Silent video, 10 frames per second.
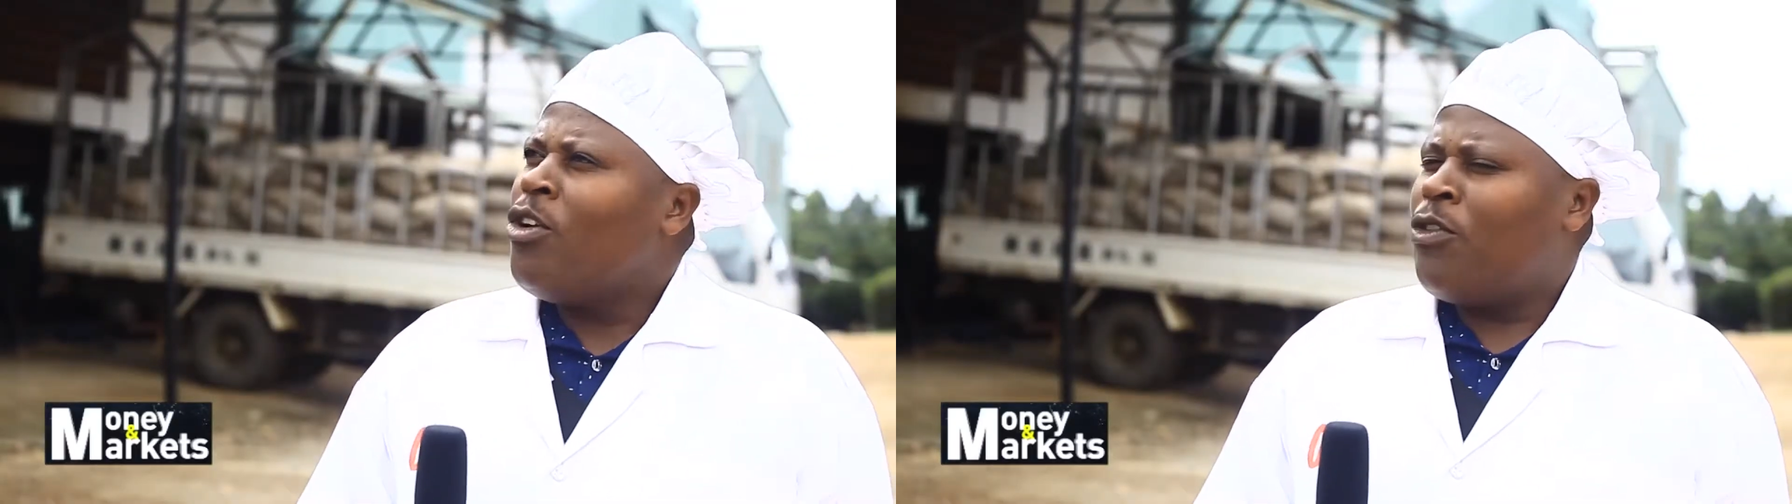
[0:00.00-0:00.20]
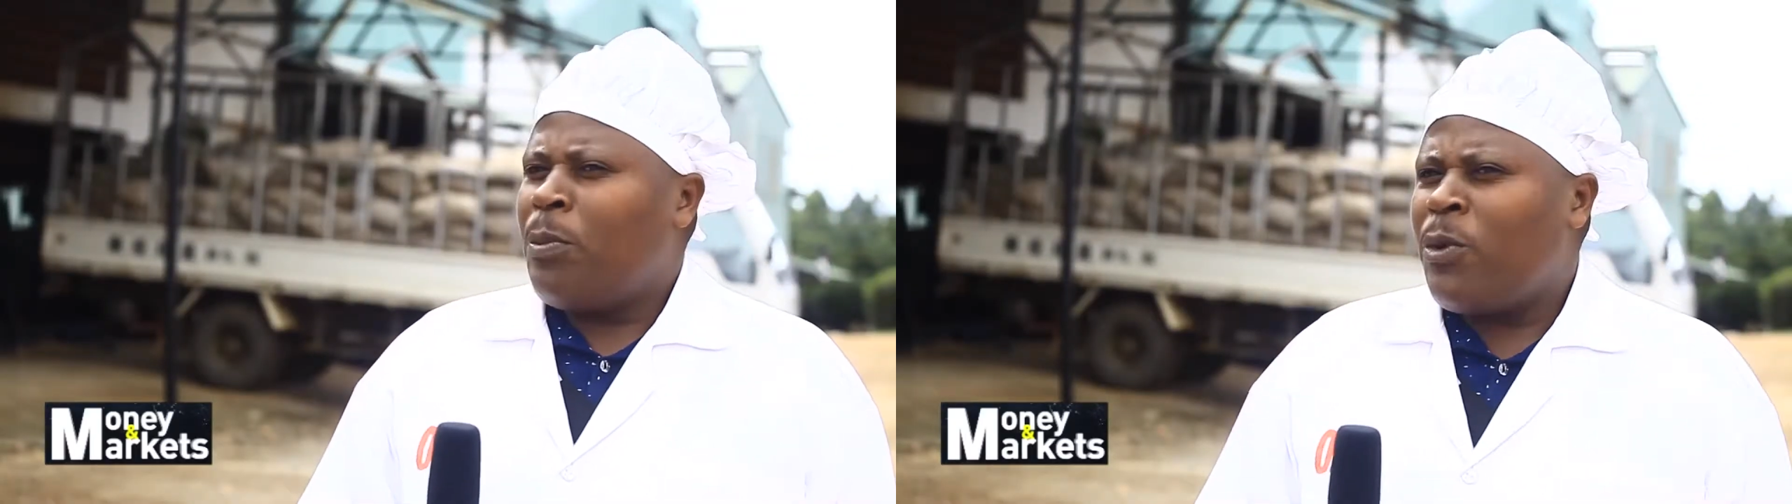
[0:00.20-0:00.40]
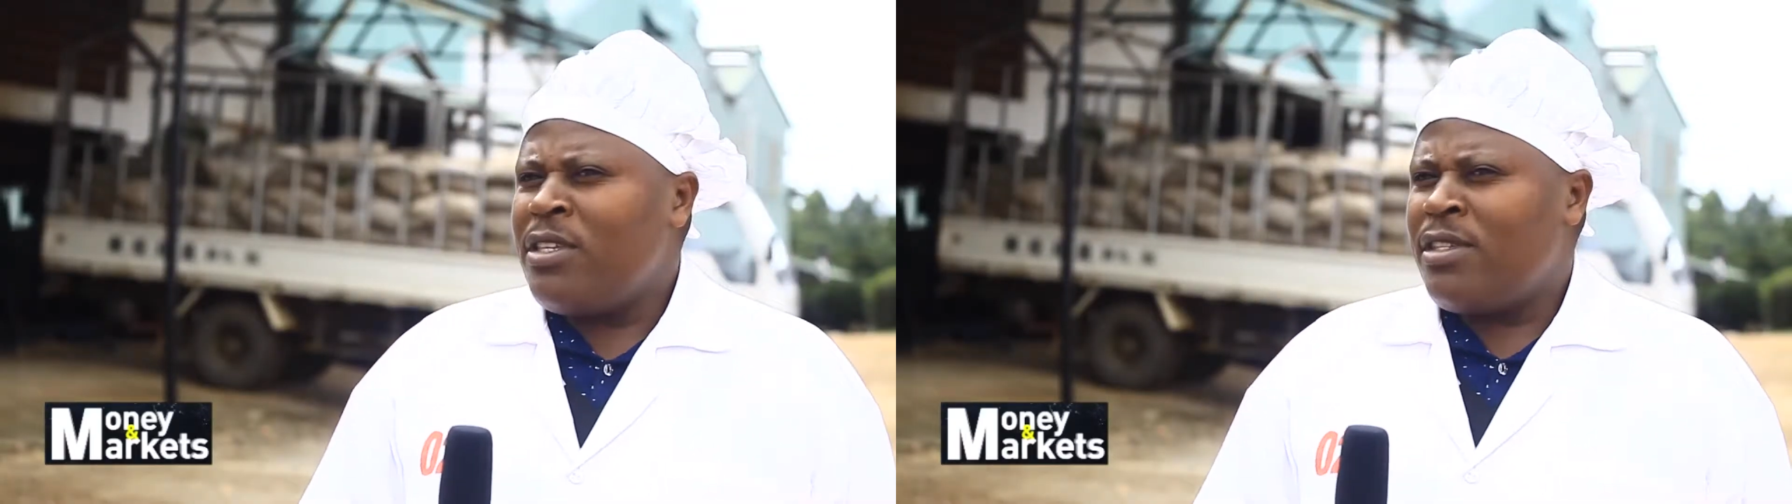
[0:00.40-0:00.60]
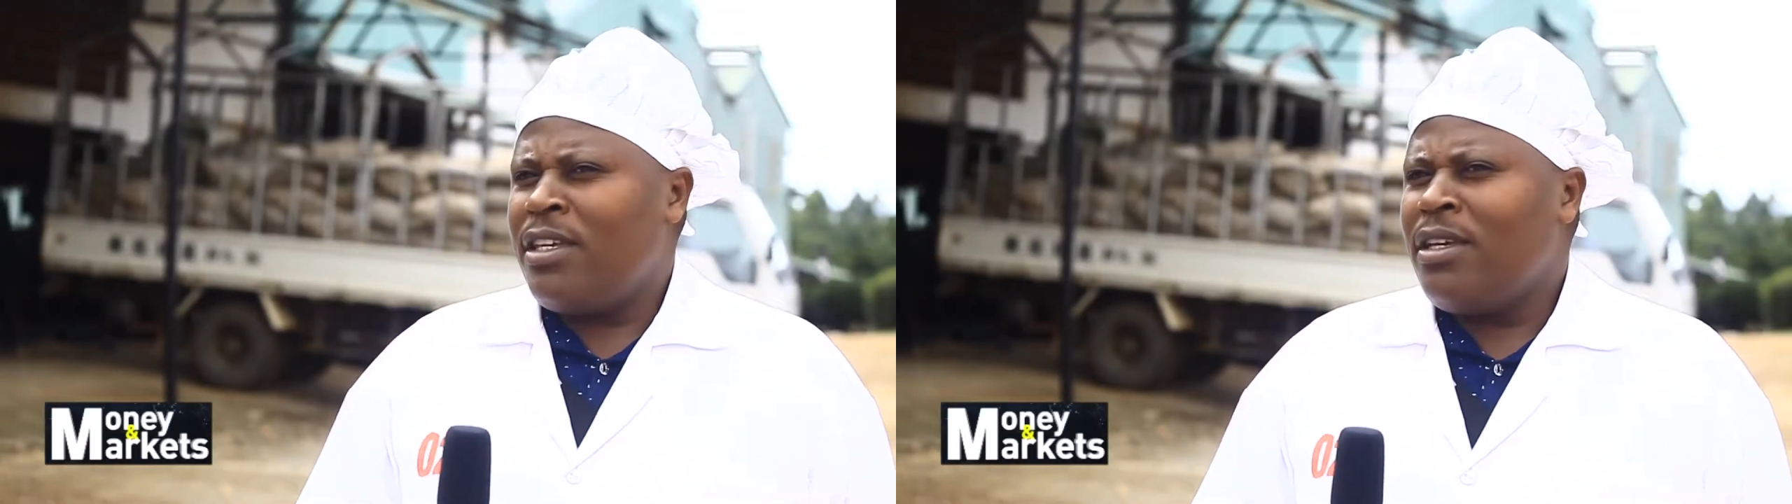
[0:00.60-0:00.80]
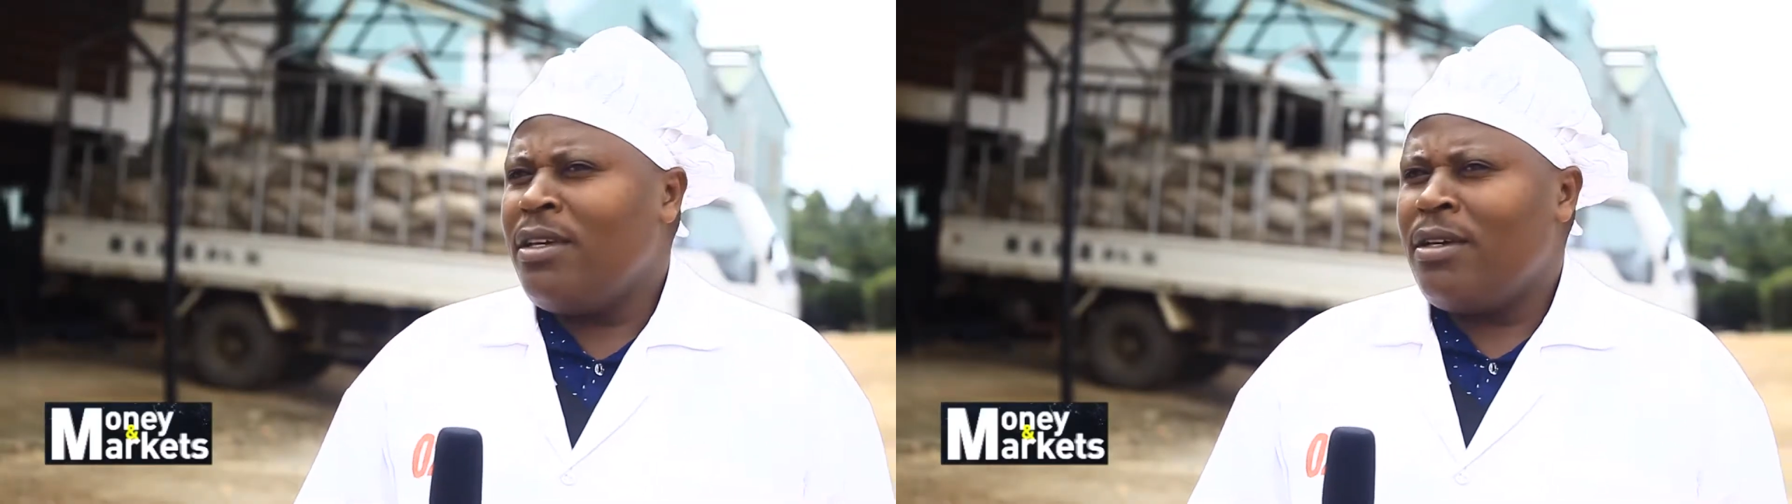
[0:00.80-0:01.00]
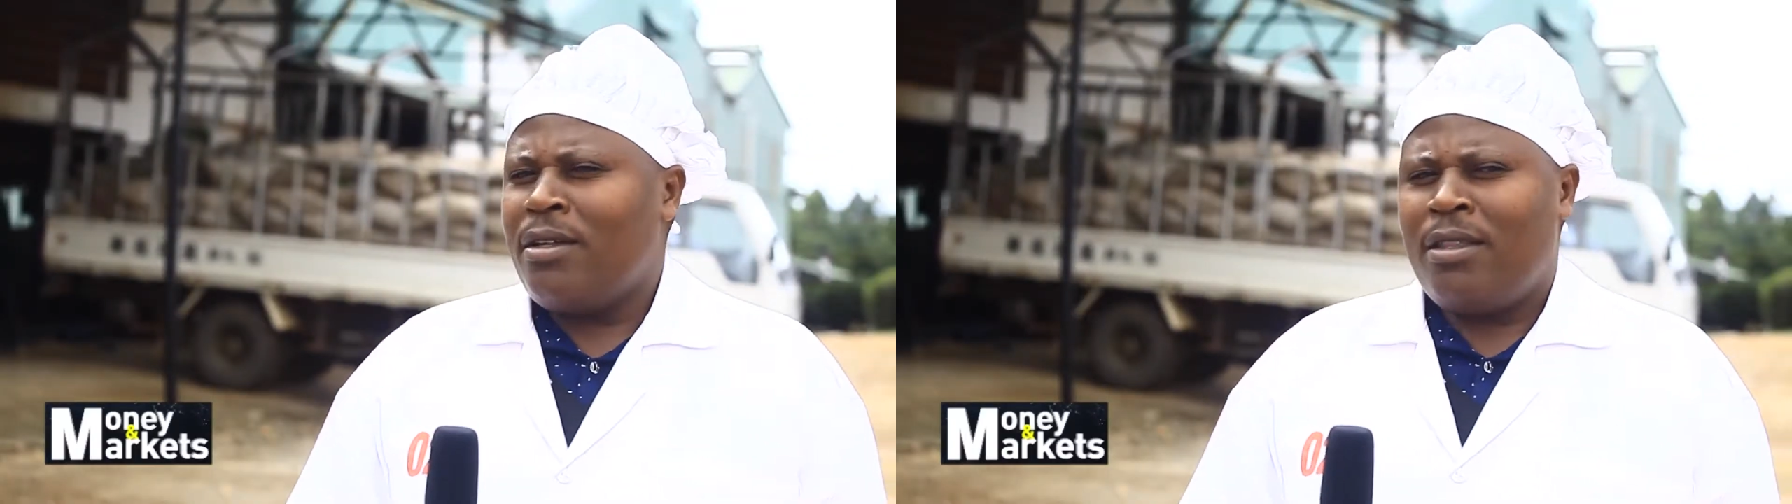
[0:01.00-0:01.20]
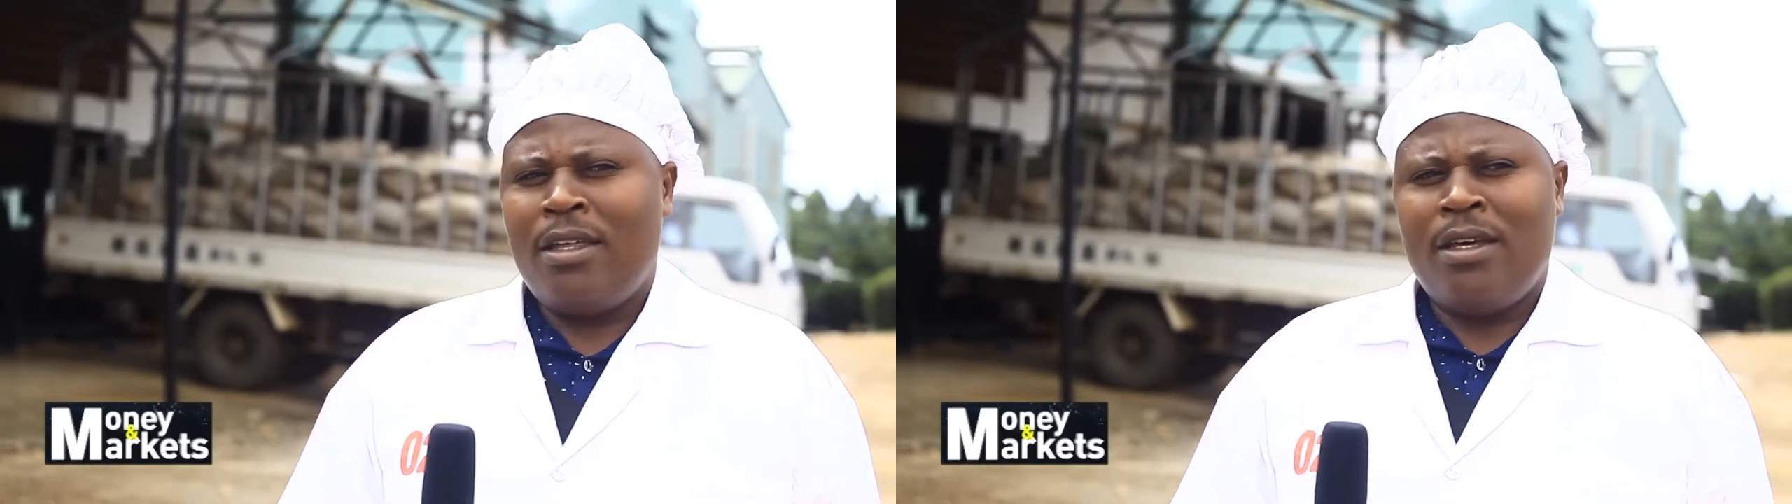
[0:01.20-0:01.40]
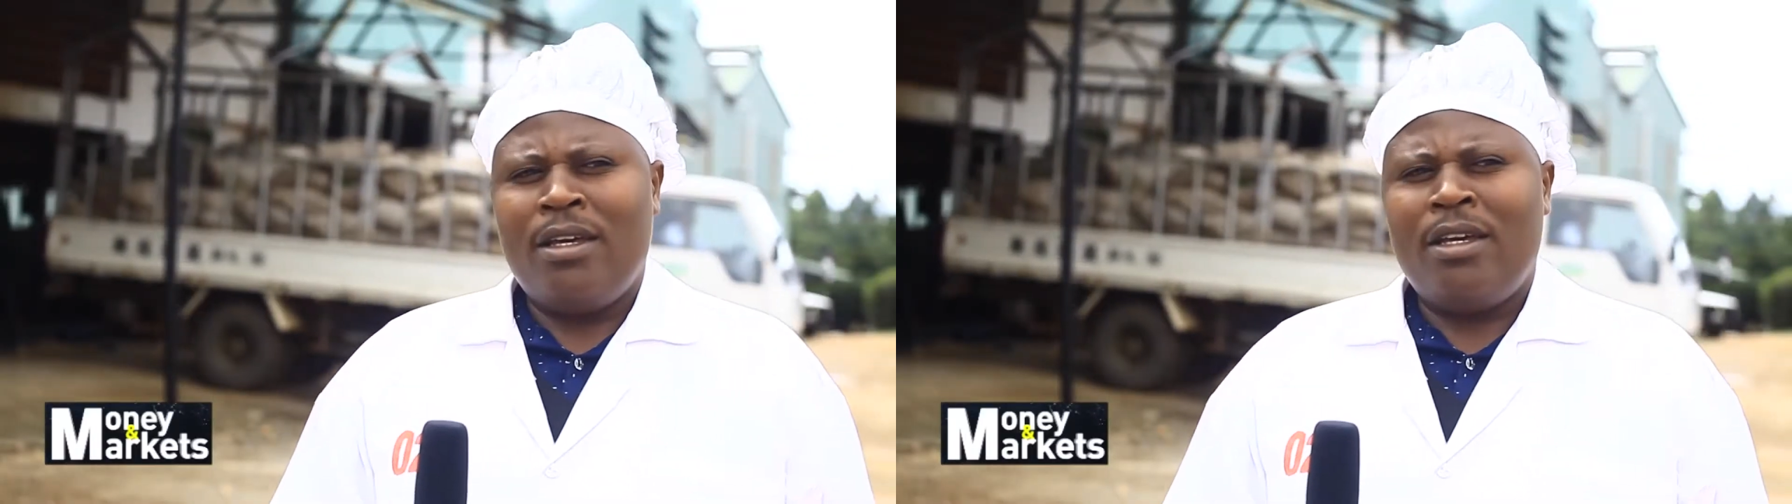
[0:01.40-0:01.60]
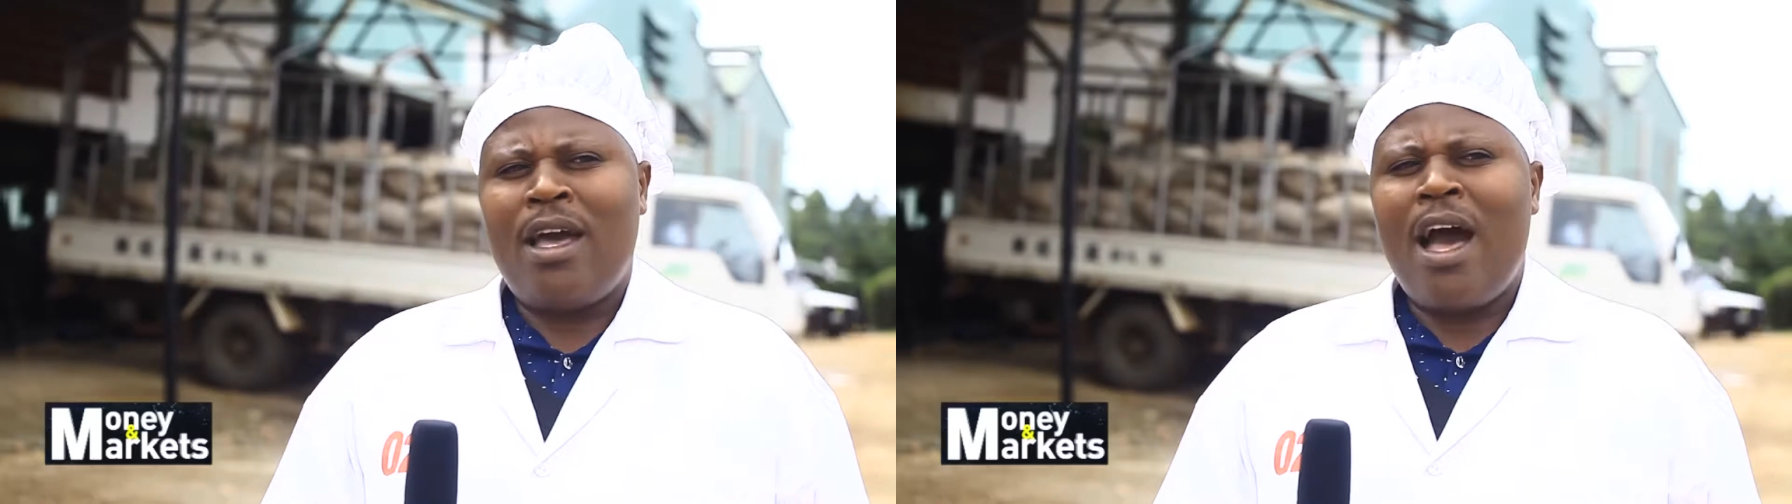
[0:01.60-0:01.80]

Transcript: of replacing the